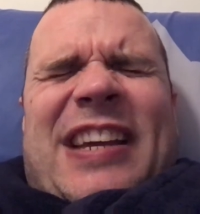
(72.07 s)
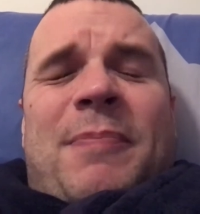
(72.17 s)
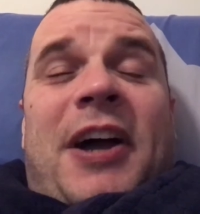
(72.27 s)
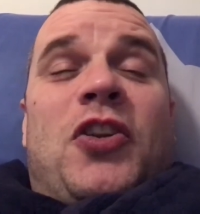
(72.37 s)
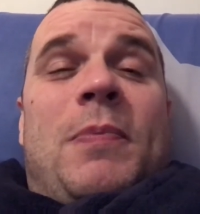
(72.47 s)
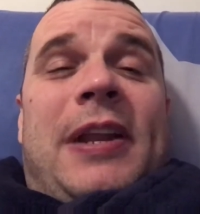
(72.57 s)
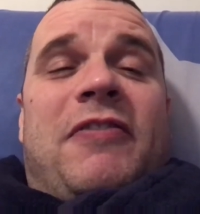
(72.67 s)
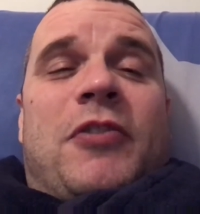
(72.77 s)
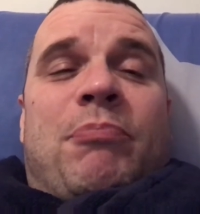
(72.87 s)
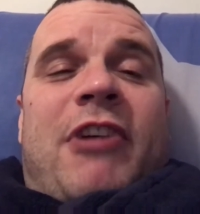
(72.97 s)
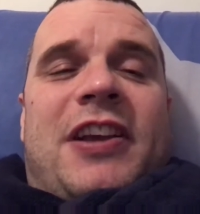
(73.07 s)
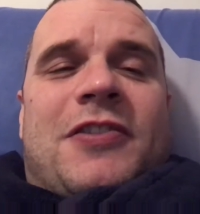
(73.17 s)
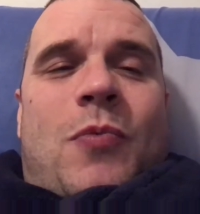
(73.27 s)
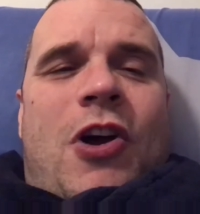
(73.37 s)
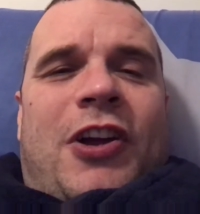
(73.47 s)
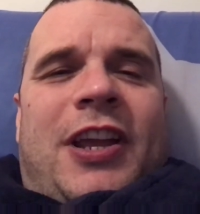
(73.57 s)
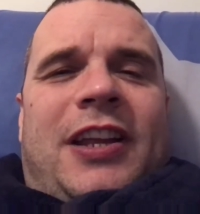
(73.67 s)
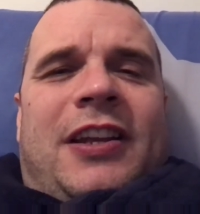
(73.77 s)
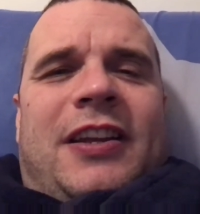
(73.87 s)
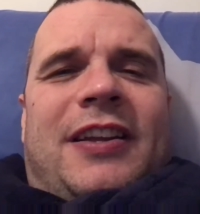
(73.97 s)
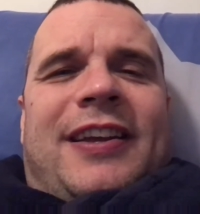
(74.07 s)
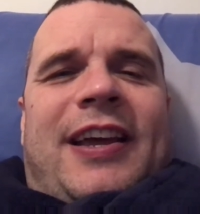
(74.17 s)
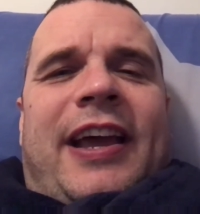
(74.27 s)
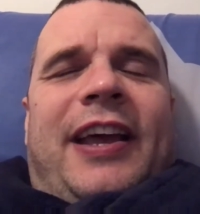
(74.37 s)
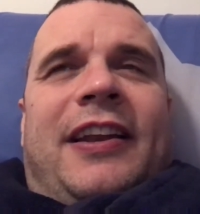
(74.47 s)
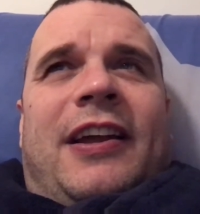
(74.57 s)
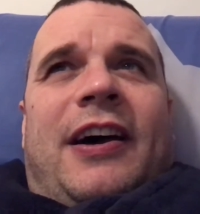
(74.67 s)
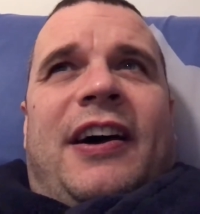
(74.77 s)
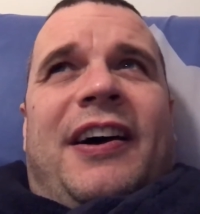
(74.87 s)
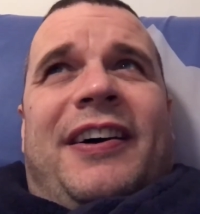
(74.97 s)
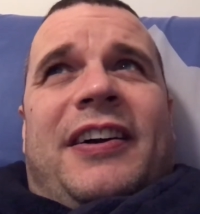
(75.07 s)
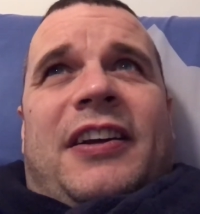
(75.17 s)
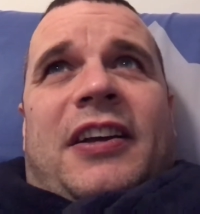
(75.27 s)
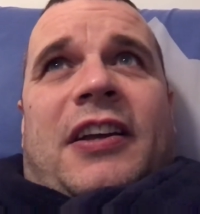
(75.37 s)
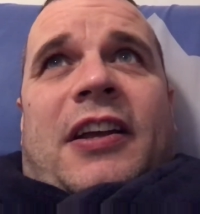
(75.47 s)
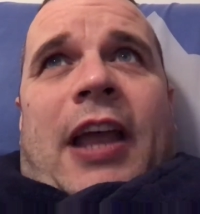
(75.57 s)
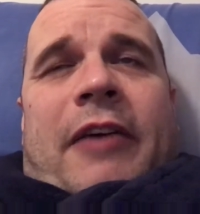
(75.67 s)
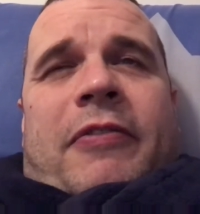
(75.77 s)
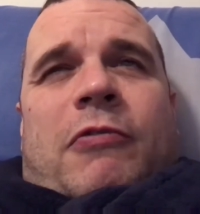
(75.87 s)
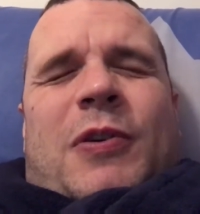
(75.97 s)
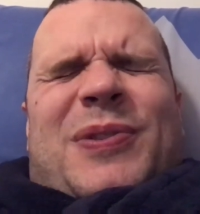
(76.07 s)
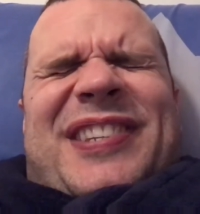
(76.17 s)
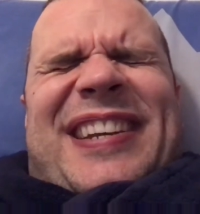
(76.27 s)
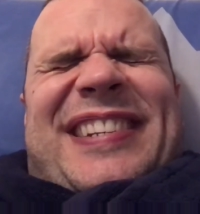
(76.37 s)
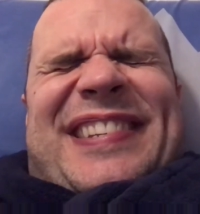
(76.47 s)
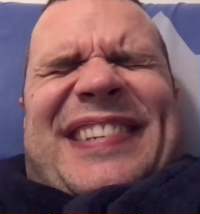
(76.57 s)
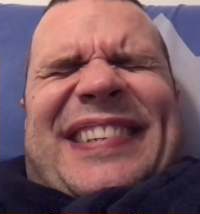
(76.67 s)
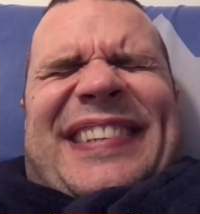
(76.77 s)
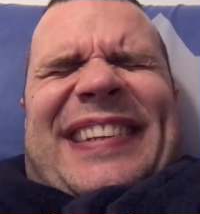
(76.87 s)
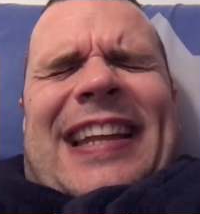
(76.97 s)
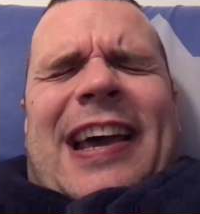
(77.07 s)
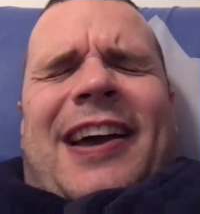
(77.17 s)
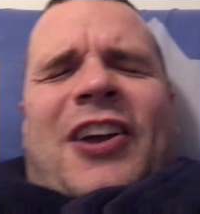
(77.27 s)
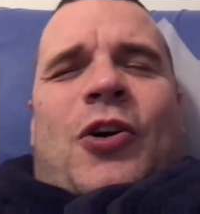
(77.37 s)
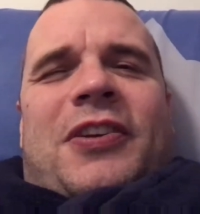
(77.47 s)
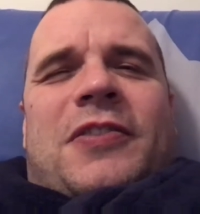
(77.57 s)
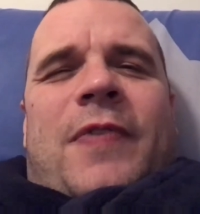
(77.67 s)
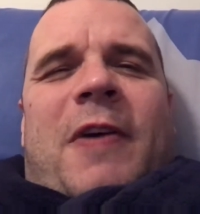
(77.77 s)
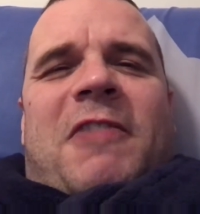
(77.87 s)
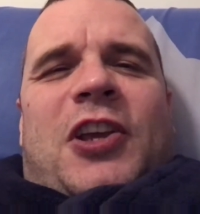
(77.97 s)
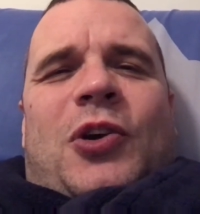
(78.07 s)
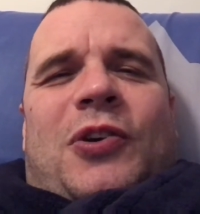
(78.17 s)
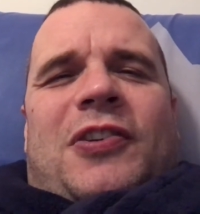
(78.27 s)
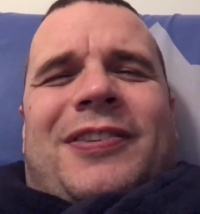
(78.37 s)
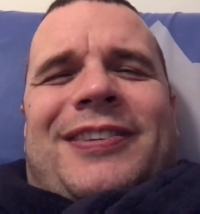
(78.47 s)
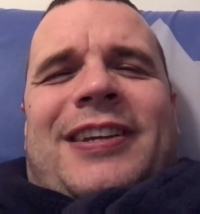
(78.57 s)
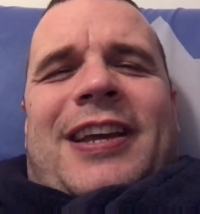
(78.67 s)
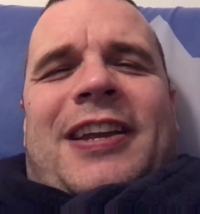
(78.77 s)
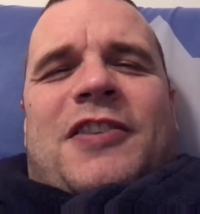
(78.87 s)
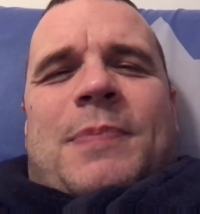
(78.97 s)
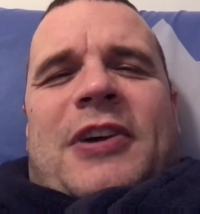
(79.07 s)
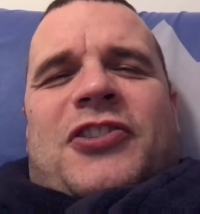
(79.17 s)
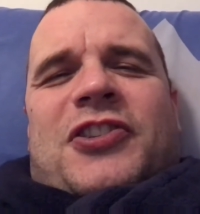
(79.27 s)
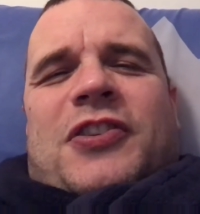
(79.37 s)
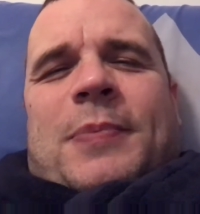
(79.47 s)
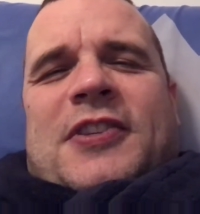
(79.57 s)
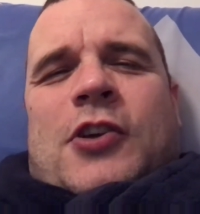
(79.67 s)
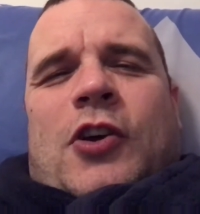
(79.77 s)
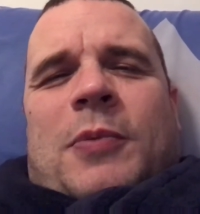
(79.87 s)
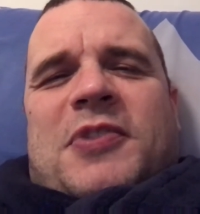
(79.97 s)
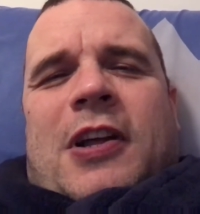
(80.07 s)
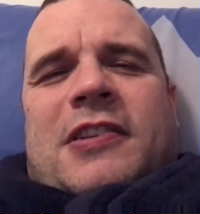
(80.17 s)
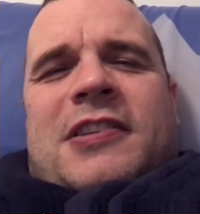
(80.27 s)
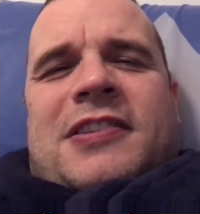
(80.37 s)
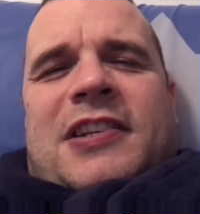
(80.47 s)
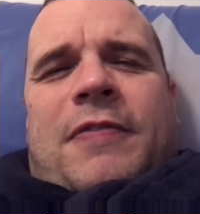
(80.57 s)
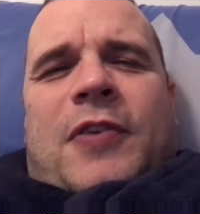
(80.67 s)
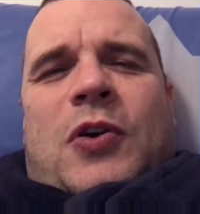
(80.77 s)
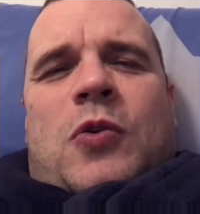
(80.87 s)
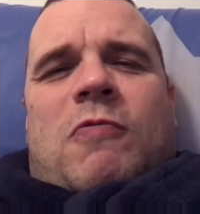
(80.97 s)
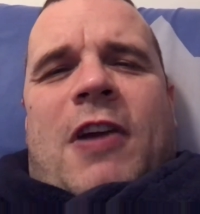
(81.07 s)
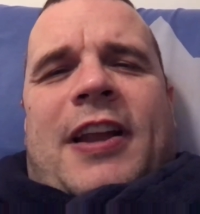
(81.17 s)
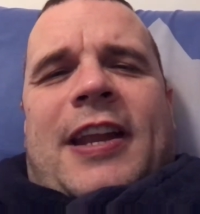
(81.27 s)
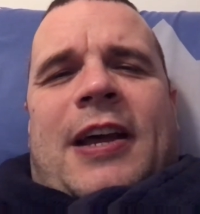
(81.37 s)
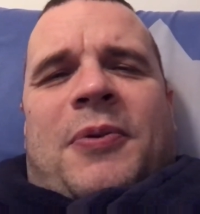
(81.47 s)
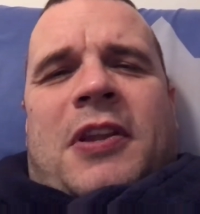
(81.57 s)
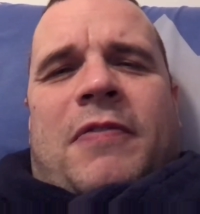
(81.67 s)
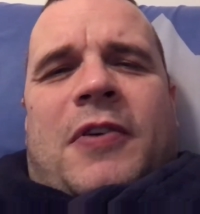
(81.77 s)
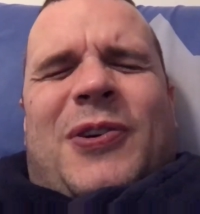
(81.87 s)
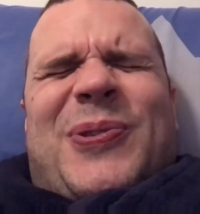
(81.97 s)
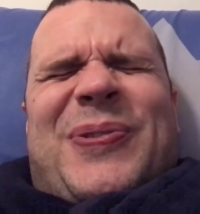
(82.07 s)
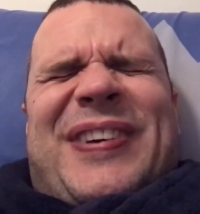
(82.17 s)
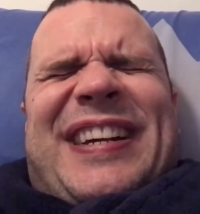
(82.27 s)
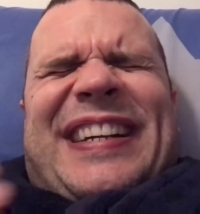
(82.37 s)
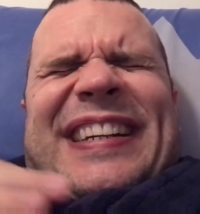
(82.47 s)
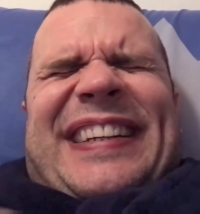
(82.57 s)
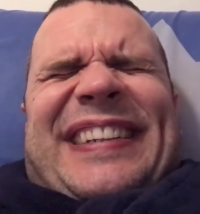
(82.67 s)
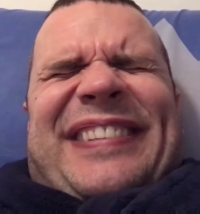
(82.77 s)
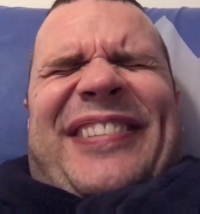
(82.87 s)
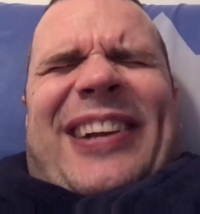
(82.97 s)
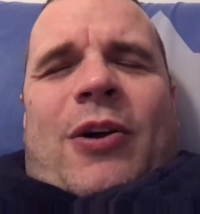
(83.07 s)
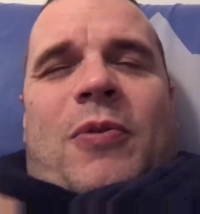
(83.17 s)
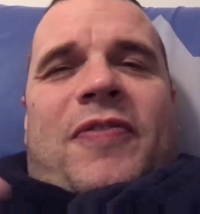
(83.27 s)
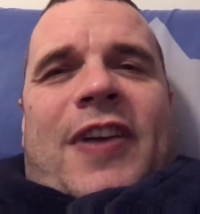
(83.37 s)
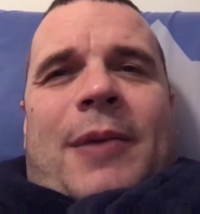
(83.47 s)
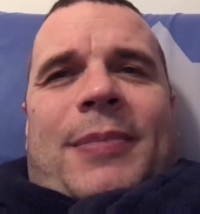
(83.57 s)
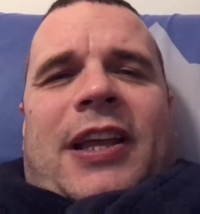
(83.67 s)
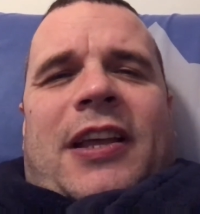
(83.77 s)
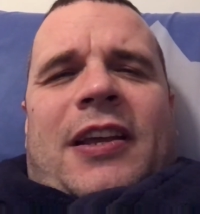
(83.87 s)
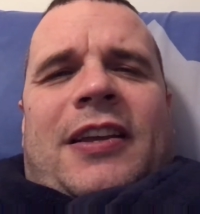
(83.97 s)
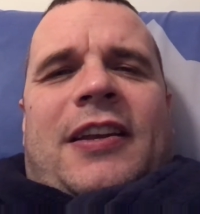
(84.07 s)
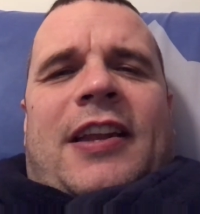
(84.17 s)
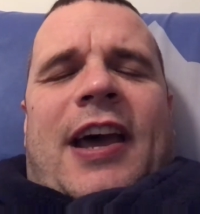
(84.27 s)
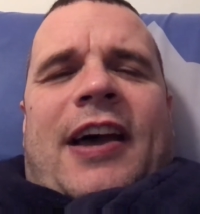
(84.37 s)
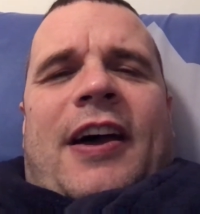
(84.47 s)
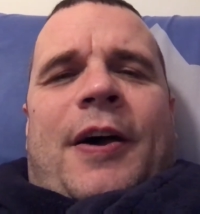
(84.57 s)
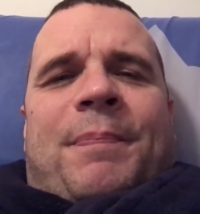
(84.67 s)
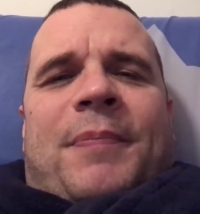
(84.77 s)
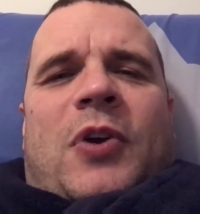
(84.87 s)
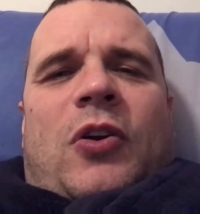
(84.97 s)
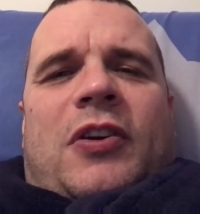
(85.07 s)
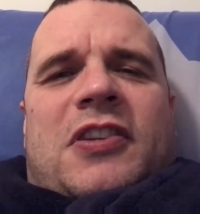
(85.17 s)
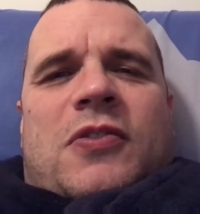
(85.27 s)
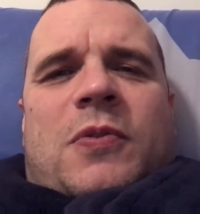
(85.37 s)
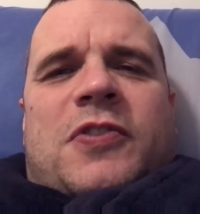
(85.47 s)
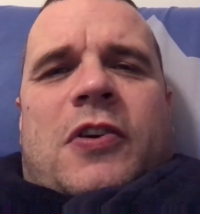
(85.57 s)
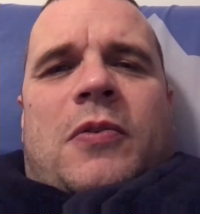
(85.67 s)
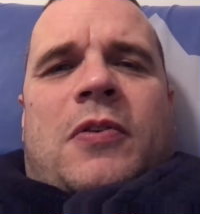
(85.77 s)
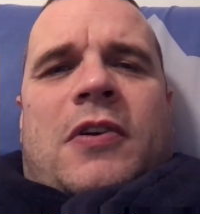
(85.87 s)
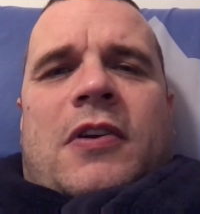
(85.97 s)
But I do believe the prayers are working, and have a real sense that God is very good. And as much as my circumstances are difficult right now and difficult for the whole family, that God is also